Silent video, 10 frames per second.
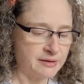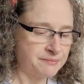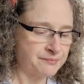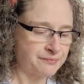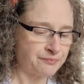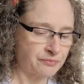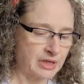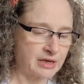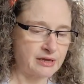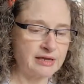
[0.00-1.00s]
So,
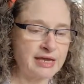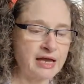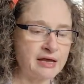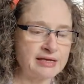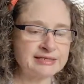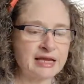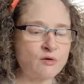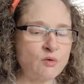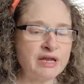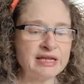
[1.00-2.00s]
yeah, it's like,
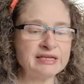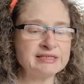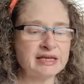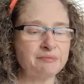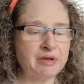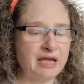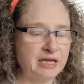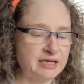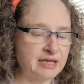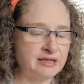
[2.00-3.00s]
what is a
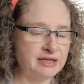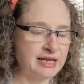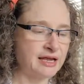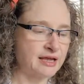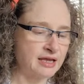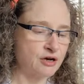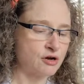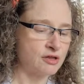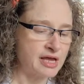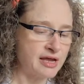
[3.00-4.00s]
pain in the neck in our
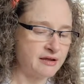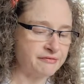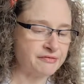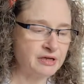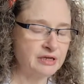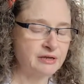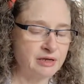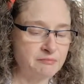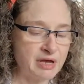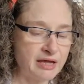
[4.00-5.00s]
life?
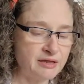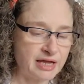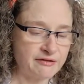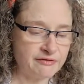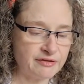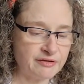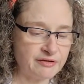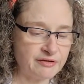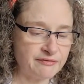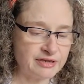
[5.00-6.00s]
In my life, if
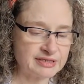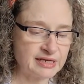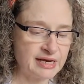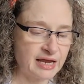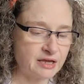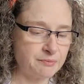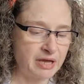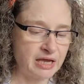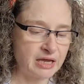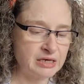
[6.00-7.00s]
it's a neck
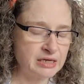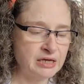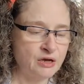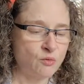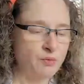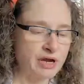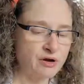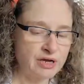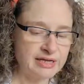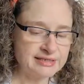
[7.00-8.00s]
pain, where
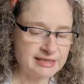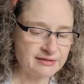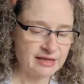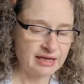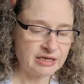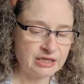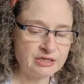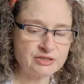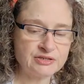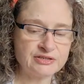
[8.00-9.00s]
is it that I need to
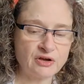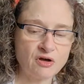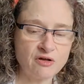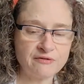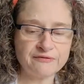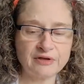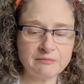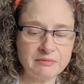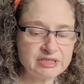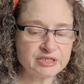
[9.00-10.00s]
solve a
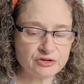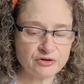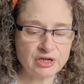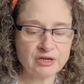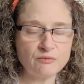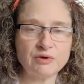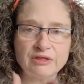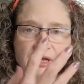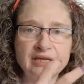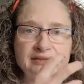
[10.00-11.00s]
mystery
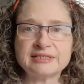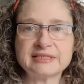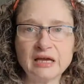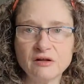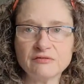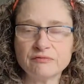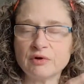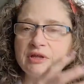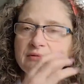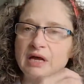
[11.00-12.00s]
within self,
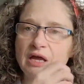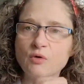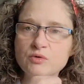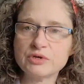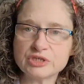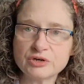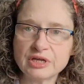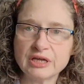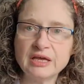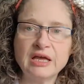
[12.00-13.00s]
within my own
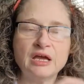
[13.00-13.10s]
journey,